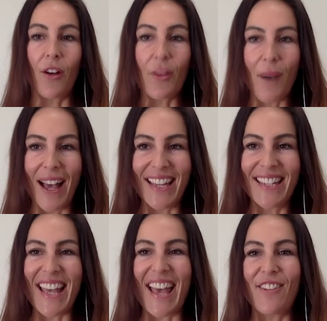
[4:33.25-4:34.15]
on the
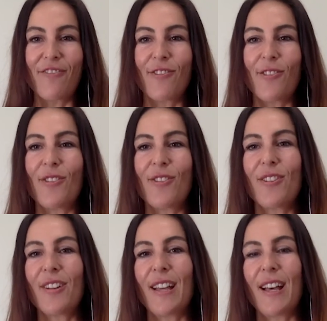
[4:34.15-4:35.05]
mind and for
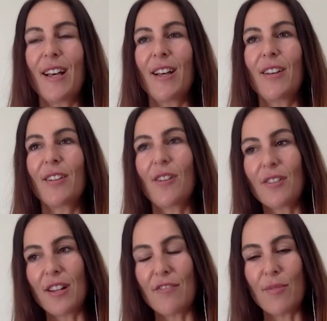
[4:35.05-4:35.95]
uh,
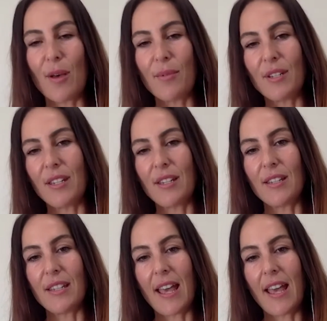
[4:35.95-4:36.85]
cognitive
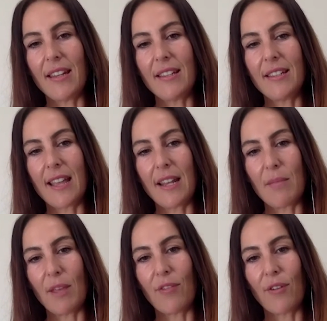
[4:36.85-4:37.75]
purposes and getting
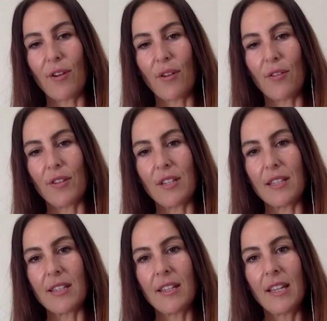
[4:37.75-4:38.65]
me through all
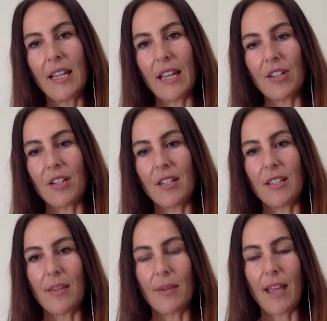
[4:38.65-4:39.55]
those lectures
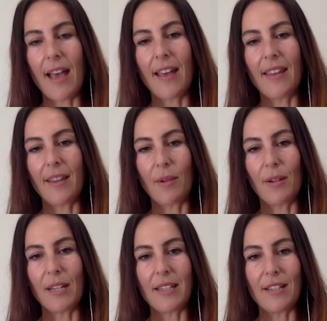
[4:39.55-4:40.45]
that we had that we were
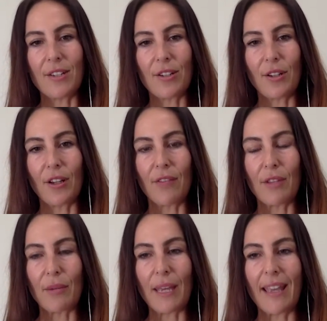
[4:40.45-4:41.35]
listening to over the
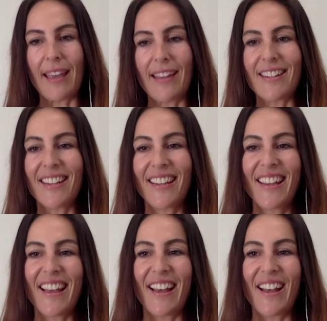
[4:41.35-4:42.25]
weekend
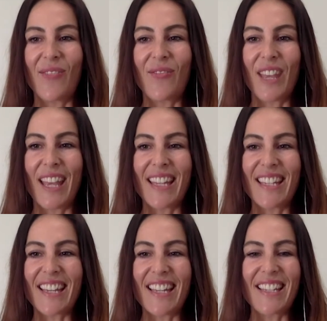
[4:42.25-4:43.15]
um, and
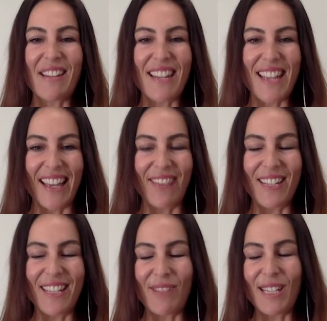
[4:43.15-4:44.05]
I did, yeah, we,
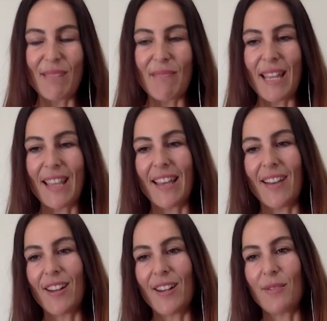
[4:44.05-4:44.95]
we did meet there
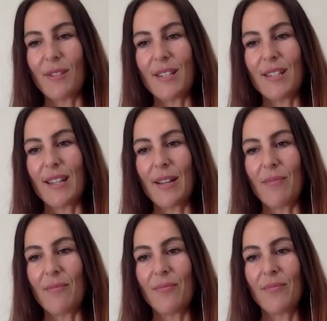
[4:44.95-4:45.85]
and it was,
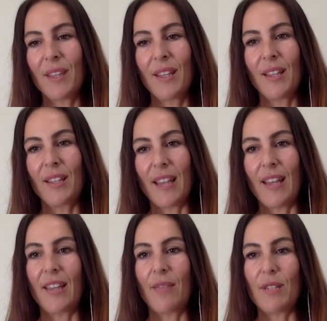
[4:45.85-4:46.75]
um, yeah,
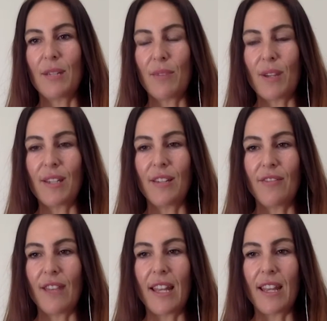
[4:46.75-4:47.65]
it was impressive.
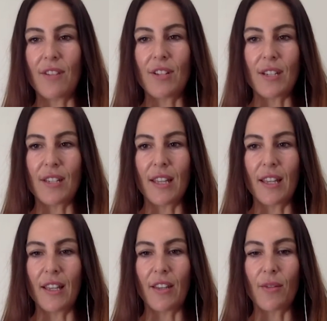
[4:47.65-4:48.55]
And even just
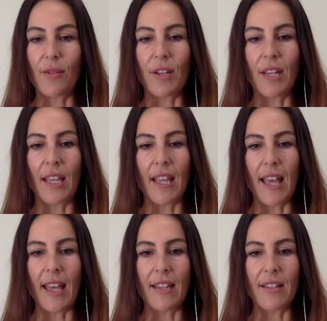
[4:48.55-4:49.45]
the, the quality
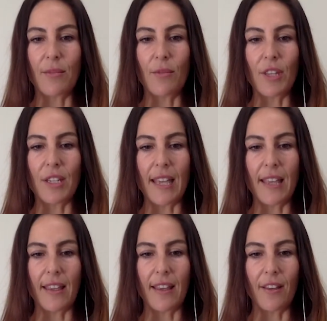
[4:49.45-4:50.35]
and what the, te-
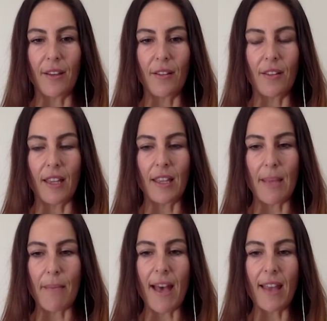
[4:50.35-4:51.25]
the, the, the
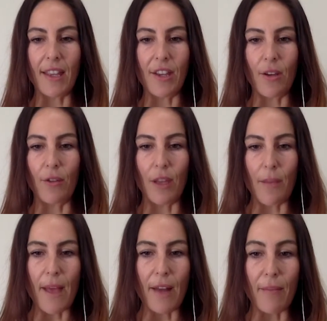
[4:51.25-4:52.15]
amount that you, or the
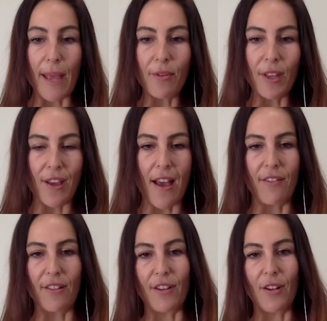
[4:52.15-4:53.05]
amount of people that you have
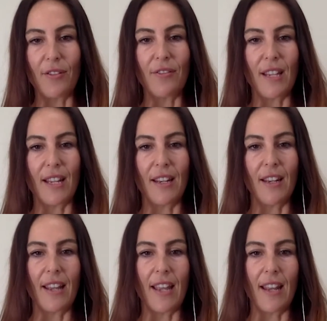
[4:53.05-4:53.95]
involved in,
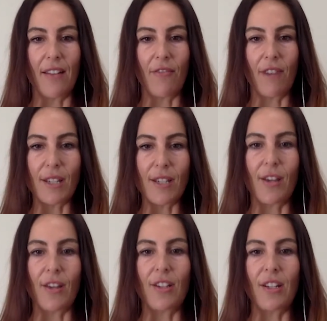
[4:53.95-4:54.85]
in
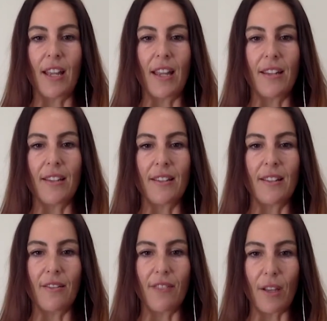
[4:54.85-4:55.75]
research and
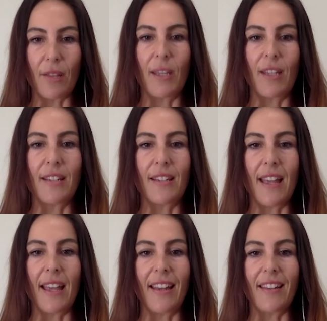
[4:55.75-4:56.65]
development
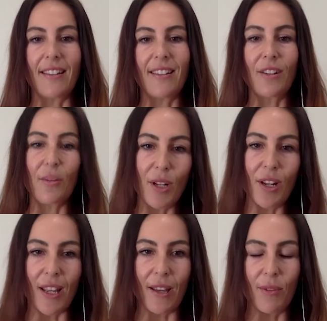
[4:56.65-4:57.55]
and
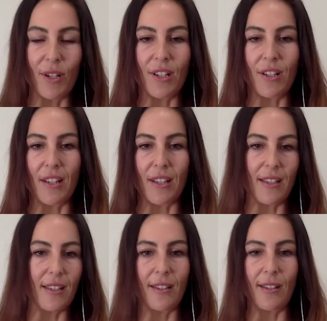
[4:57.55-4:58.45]
community, which
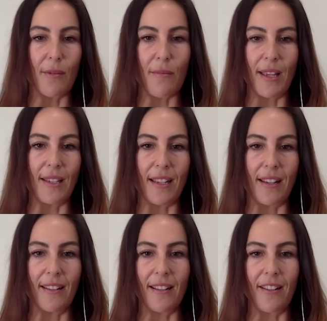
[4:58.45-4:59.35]
is so
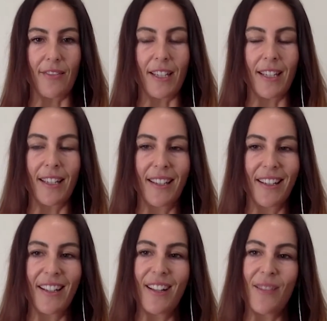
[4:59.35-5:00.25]
amazing. I love it.
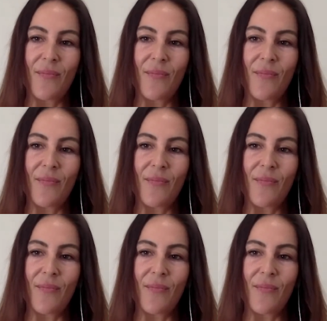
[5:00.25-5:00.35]
Yeah.